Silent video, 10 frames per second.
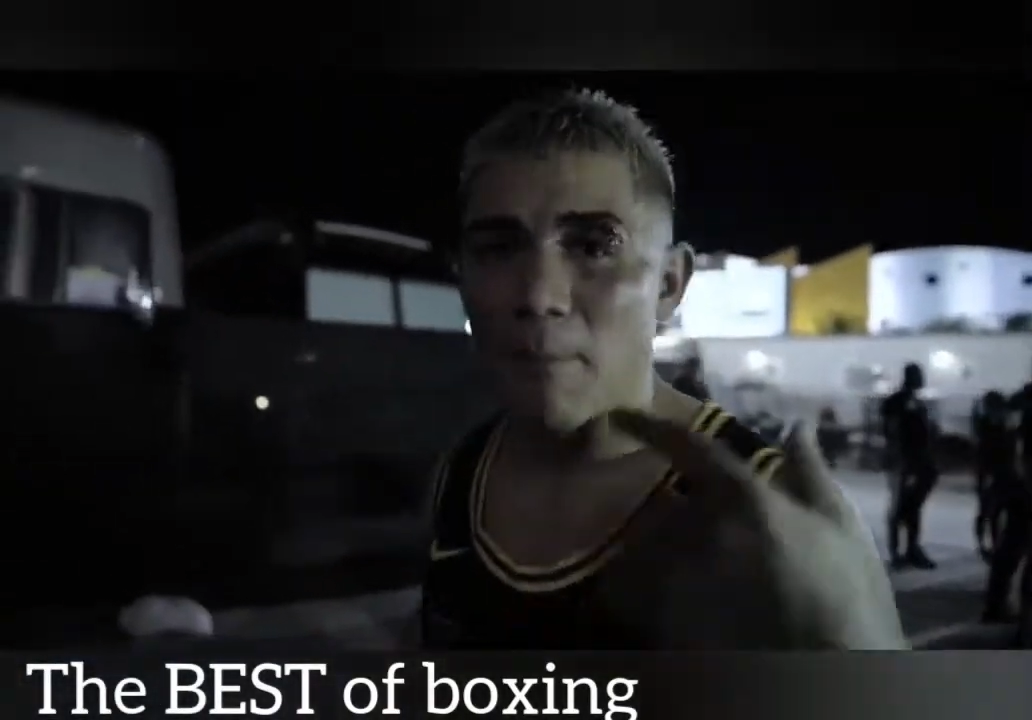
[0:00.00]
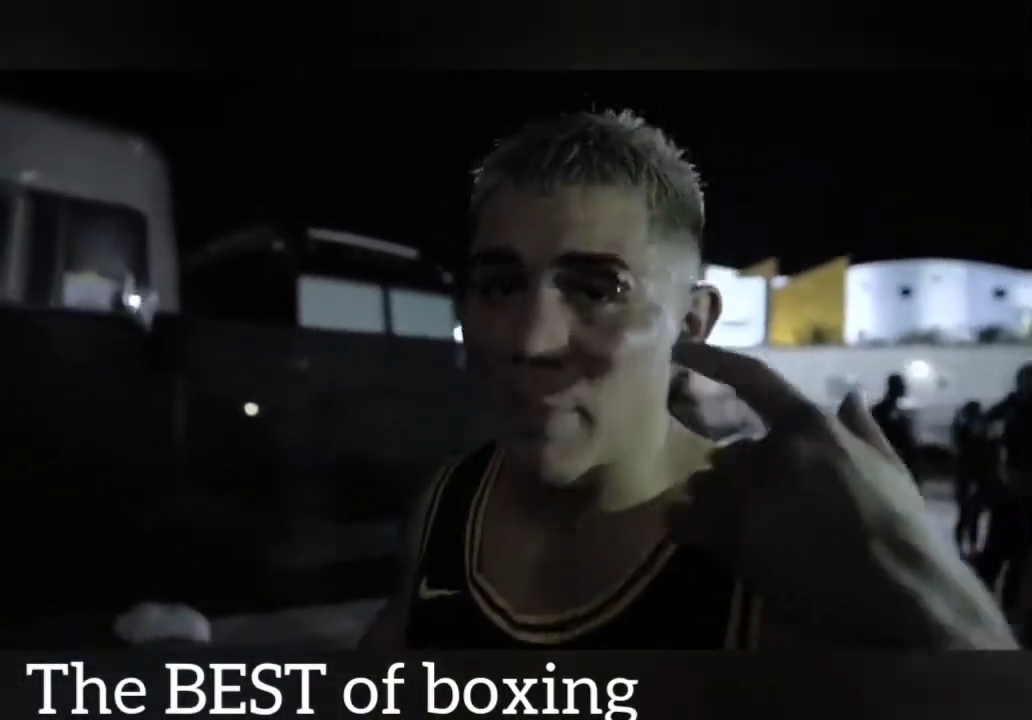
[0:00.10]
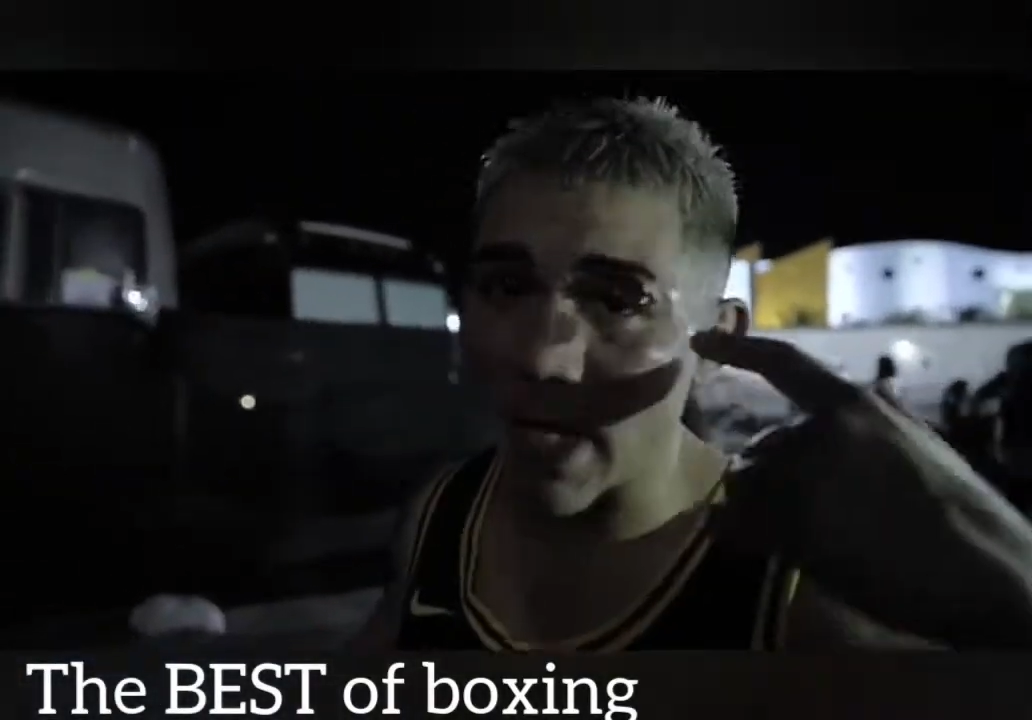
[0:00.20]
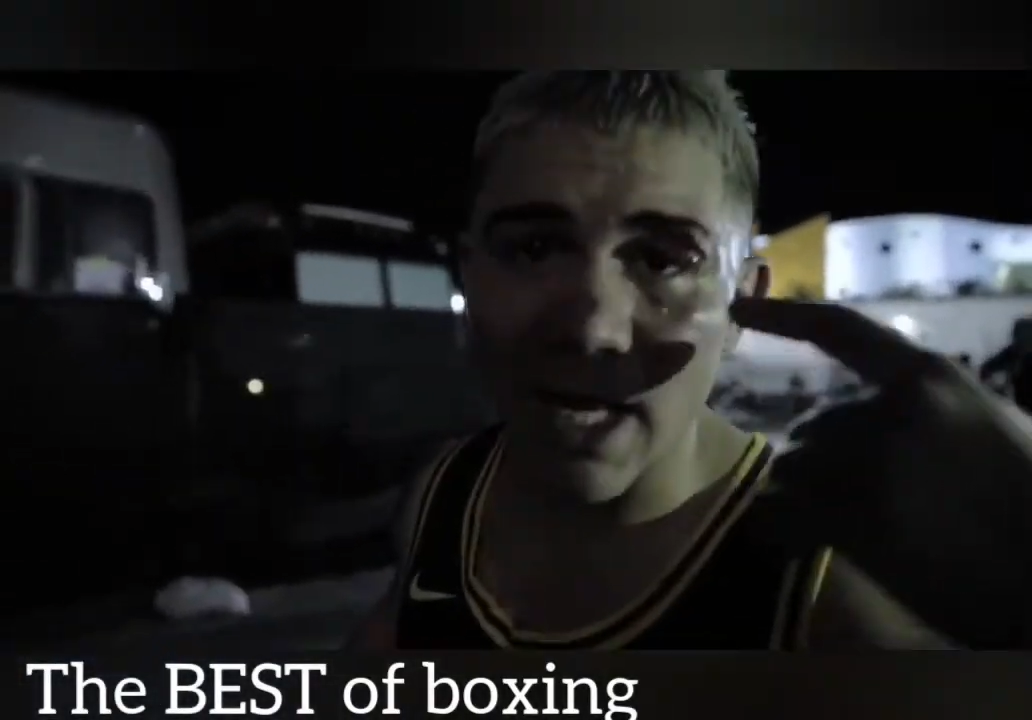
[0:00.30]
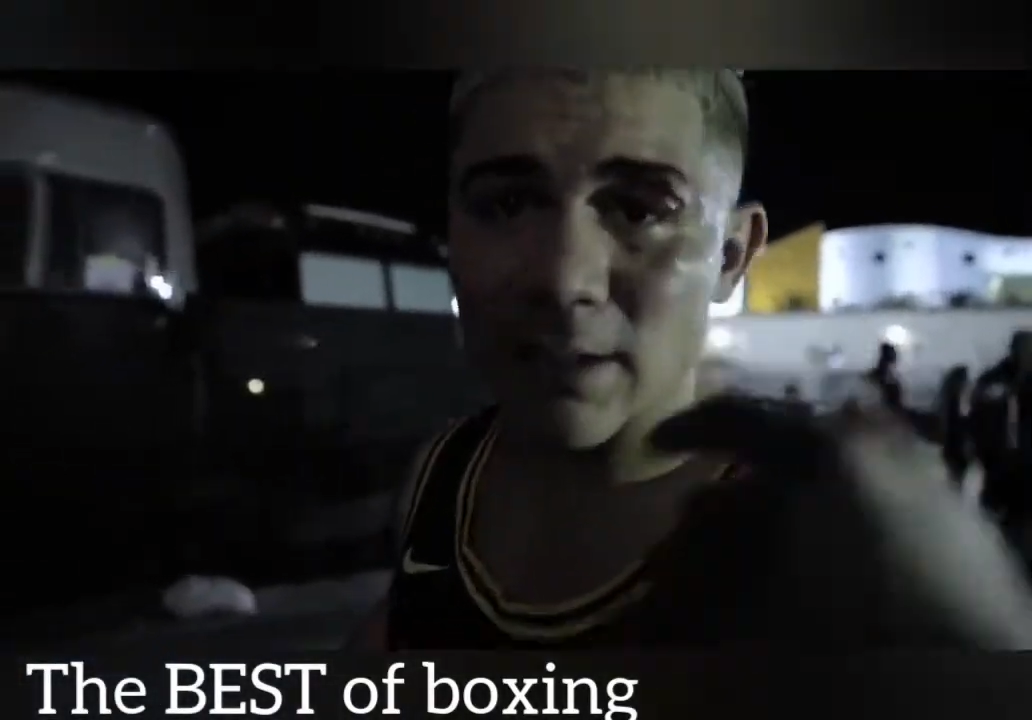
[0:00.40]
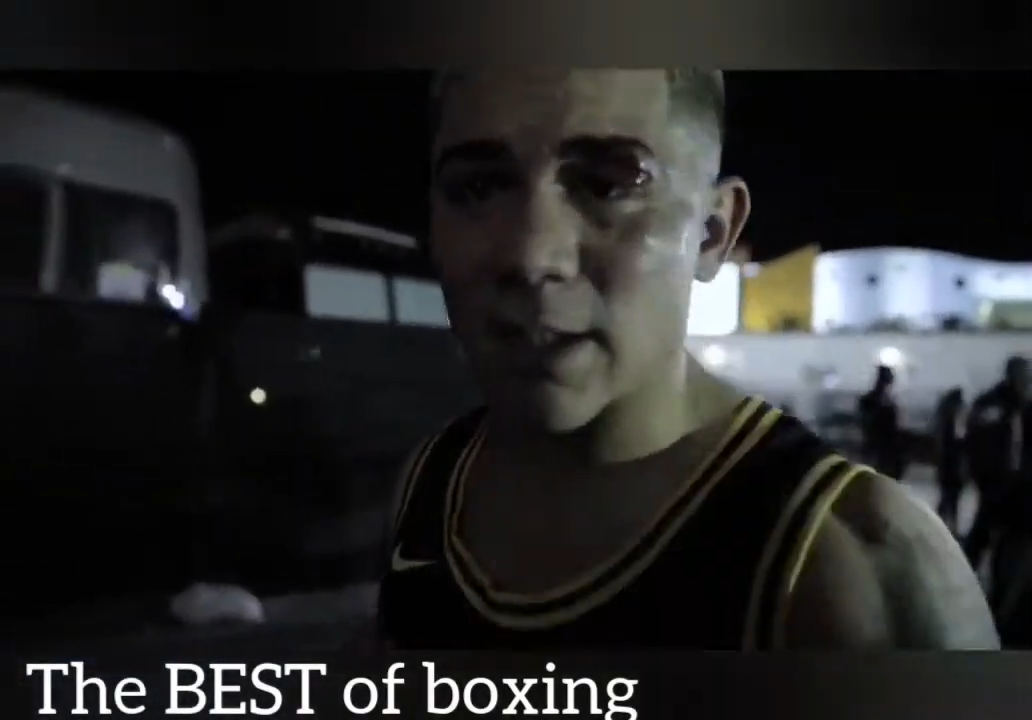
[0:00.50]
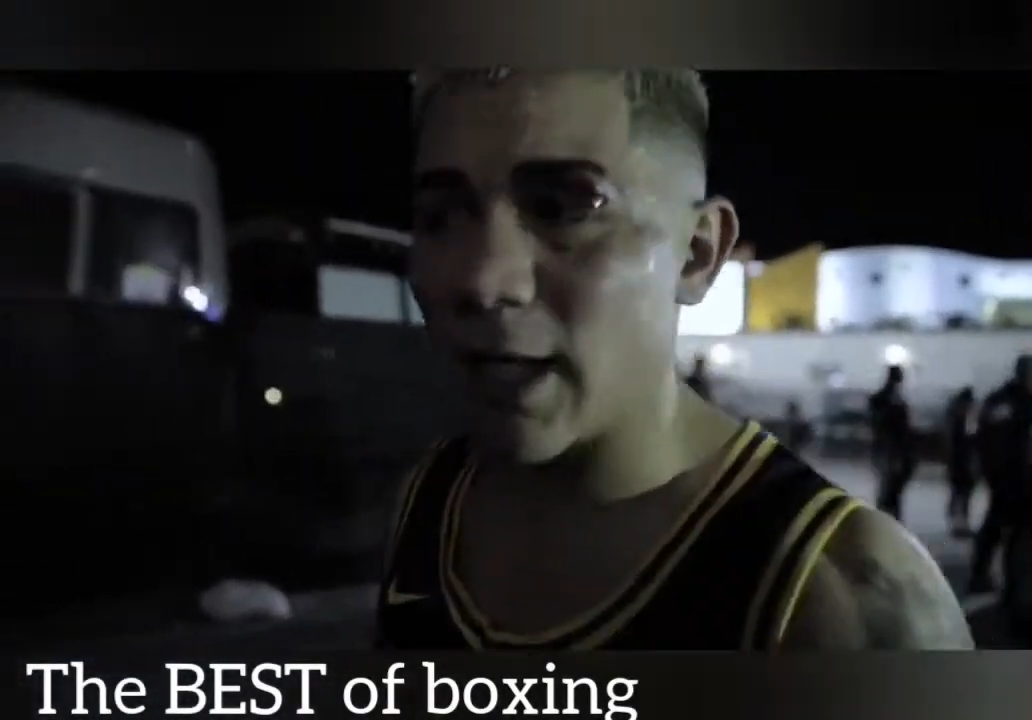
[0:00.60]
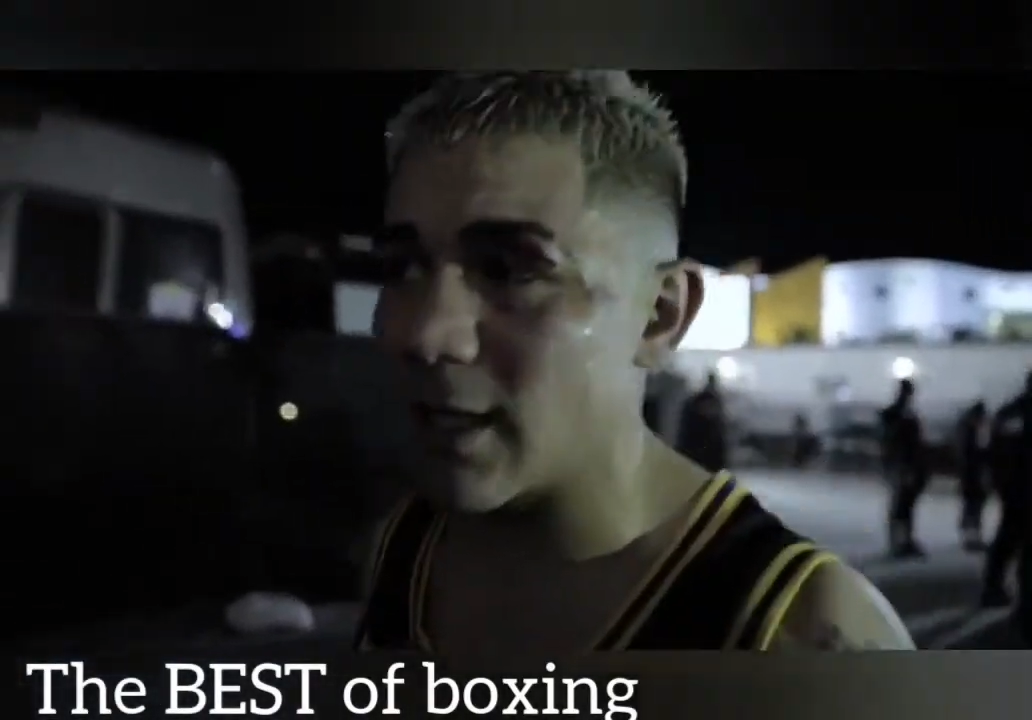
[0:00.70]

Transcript: big ass cut in the